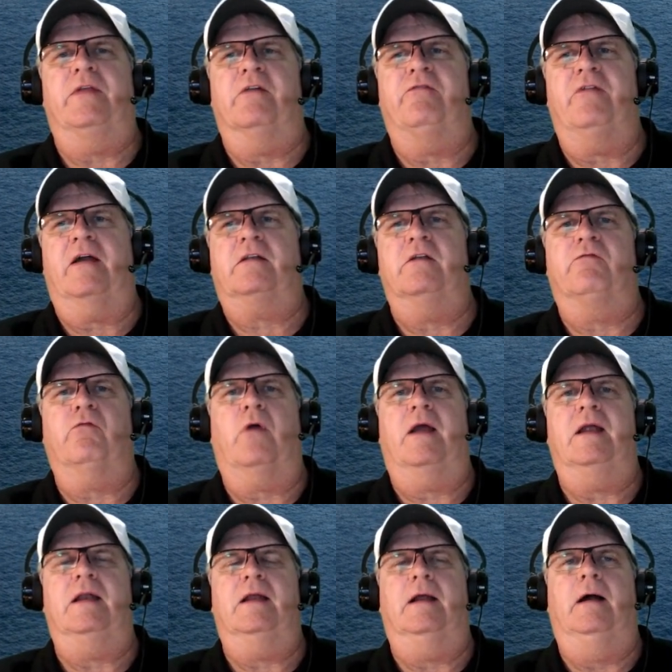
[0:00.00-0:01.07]
The effective
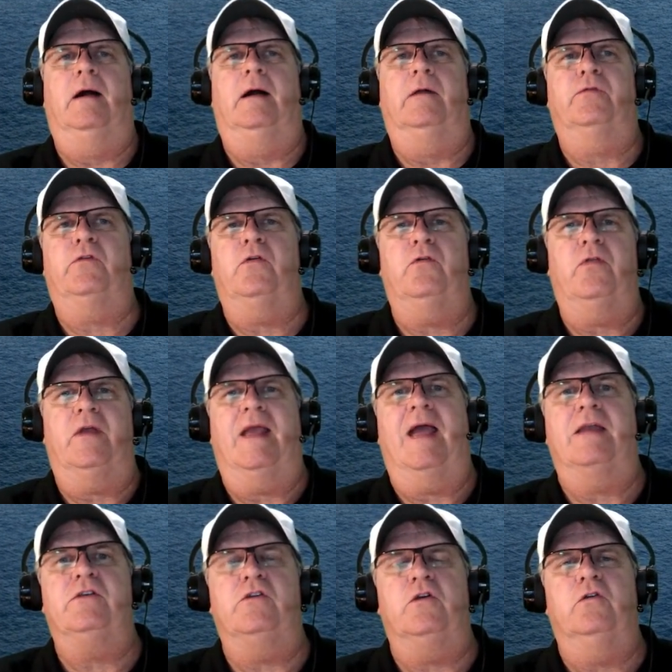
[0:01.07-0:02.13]
rate to the
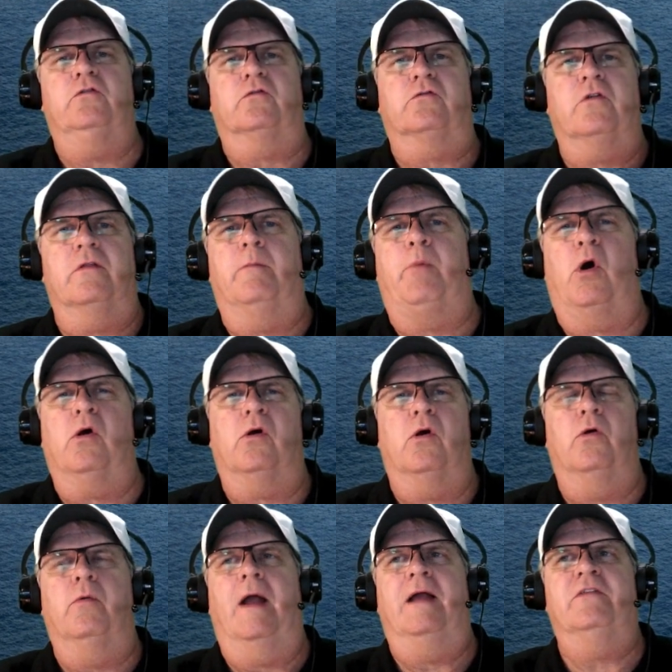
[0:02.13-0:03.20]
end user, to the
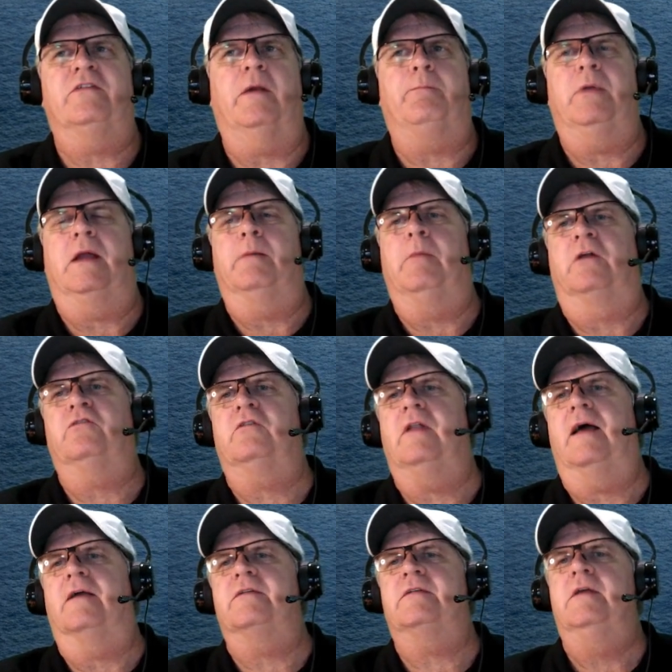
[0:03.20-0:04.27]
borrower, ends up being much
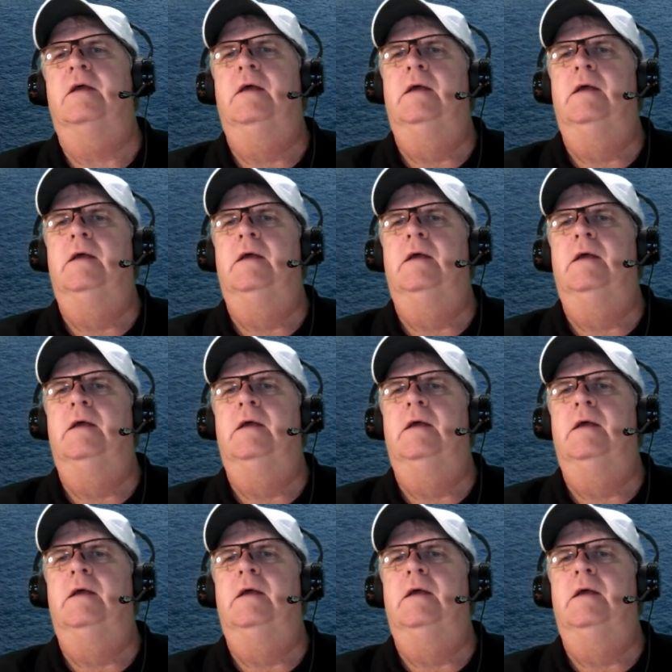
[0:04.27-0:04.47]
less.